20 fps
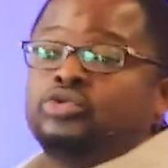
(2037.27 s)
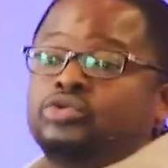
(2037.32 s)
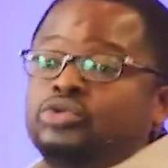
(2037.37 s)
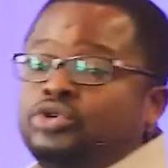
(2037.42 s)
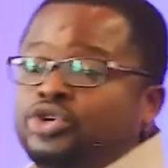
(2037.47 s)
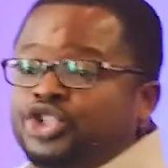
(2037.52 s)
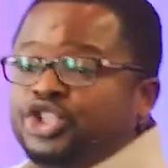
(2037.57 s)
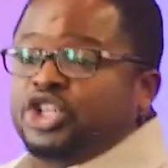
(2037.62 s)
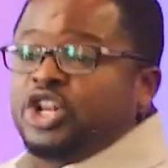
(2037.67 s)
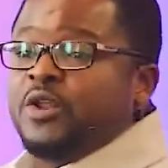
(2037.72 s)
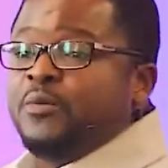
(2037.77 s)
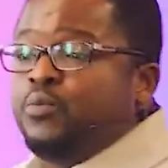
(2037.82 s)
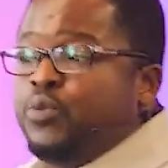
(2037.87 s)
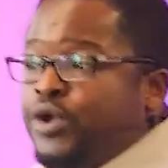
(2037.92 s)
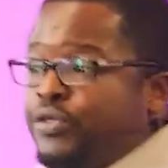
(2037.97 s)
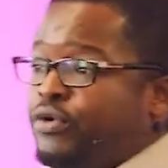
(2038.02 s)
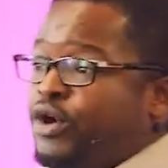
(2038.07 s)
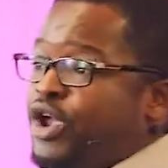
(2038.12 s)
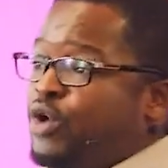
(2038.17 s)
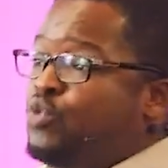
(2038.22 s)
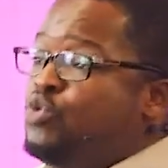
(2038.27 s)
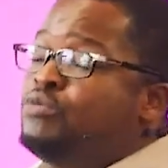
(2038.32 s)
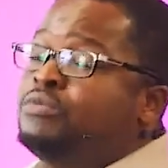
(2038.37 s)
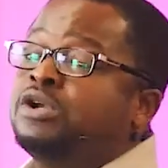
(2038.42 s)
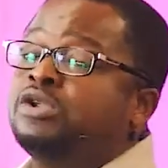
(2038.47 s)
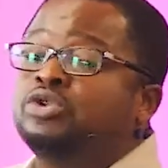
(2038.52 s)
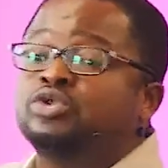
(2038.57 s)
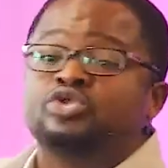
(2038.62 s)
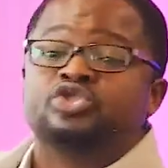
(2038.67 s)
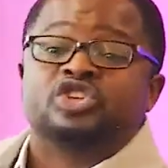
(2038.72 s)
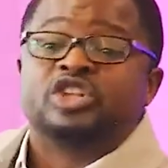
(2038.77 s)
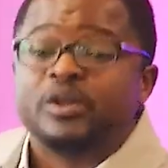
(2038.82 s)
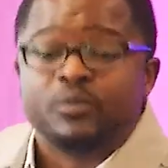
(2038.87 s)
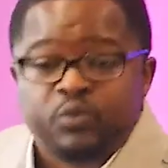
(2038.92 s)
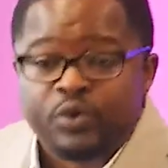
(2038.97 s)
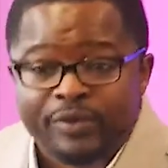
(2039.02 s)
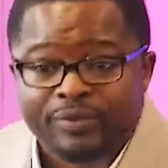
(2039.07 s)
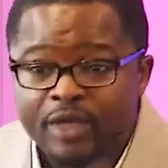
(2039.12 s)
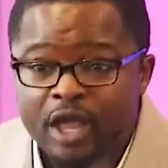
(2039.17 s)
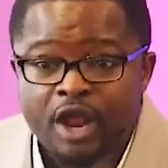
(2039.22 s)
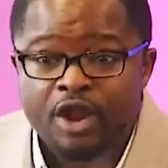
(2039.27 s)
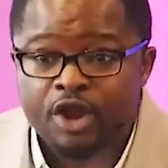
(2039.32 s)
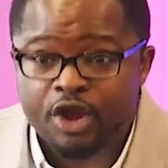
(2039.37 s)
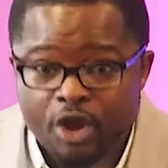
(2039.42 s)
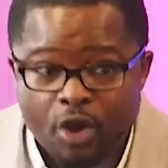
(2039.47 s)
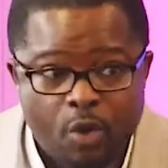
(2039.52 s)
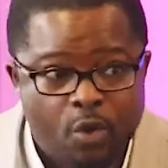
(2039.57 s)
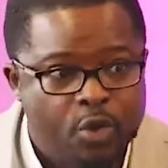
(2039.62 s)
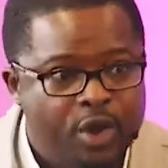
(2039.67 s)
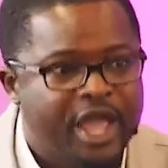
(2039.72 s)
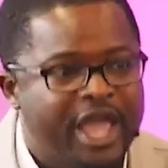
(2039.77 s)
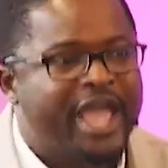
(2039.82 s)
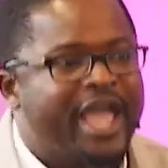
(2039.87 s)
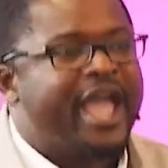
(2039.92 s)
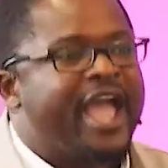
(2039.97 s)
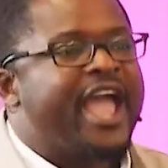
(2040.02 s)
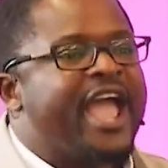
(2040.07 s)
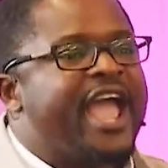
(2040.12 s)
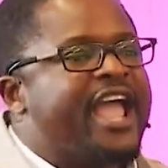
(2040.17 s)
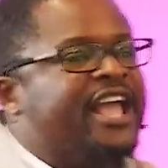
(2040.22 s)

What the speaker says: to sleep with or a woman to sleep with? No,